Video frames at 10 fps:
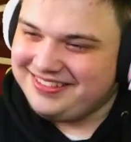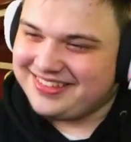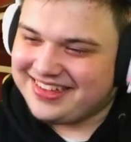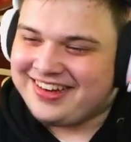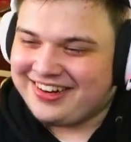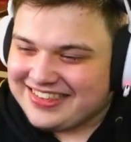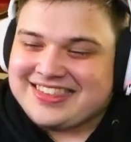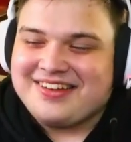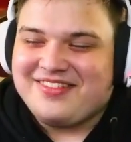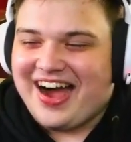Crazy
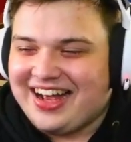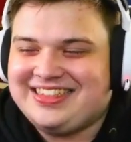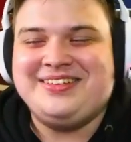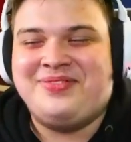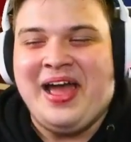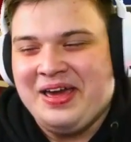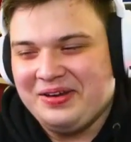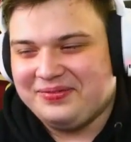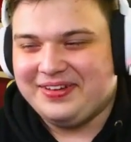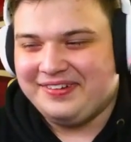Time actually paying
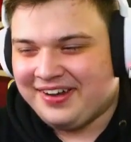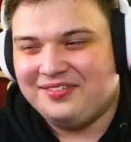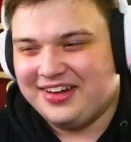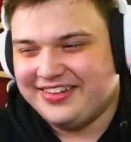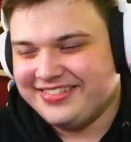up though. Come on.